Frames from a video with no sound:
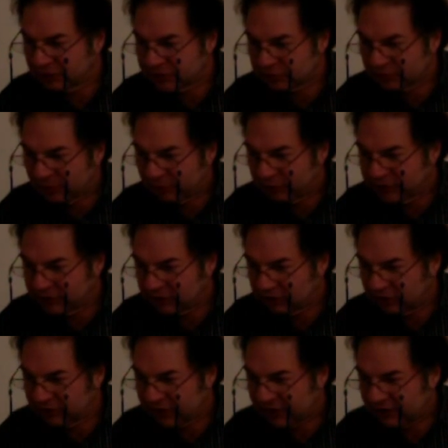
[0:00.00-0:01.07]
Remember we did all
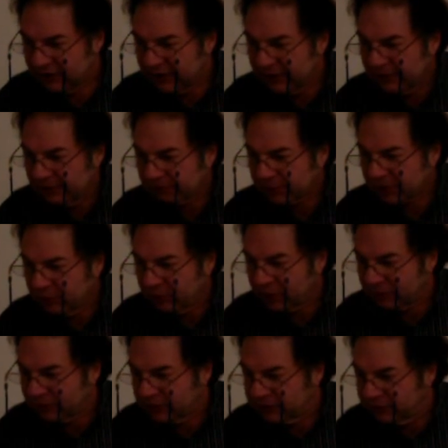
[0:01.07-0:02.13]
that? What I'm
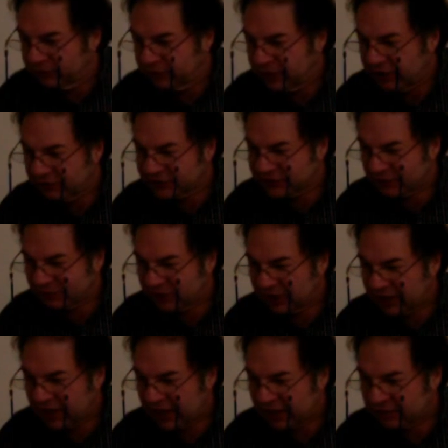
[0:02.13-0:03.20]
going to do here is I'm going to
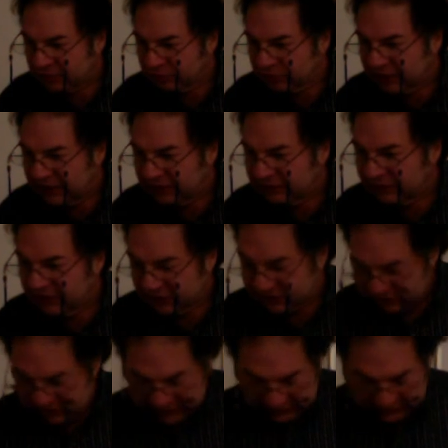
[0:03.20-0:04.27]
add a bleed to this
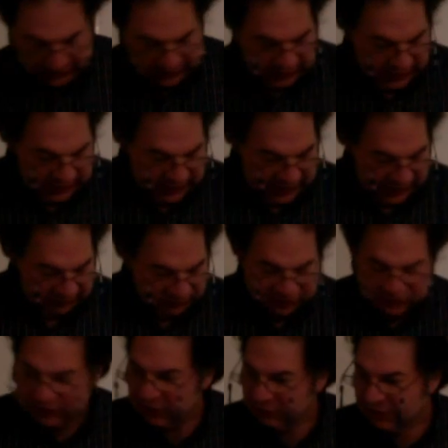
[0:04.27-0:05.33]
thing. And I'm just
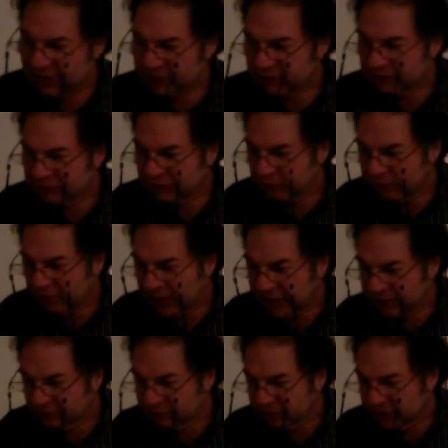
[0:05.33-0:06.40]
going to make it a 2 pica
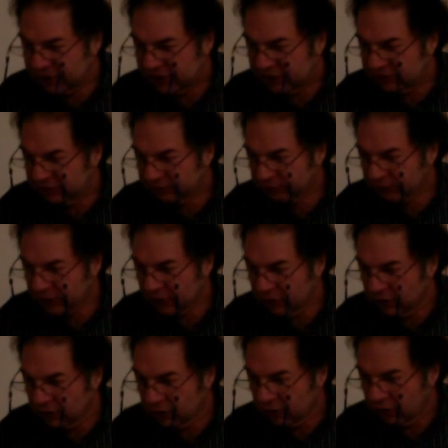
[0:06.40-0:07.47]
bleed
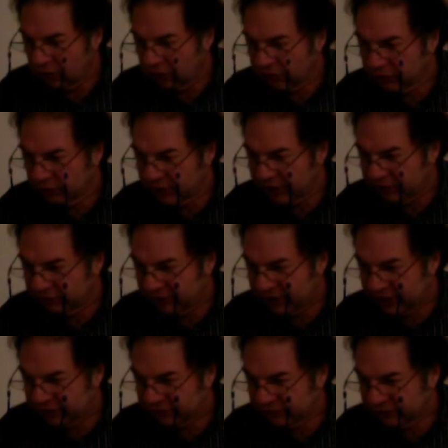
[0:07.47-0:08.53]
all the way around.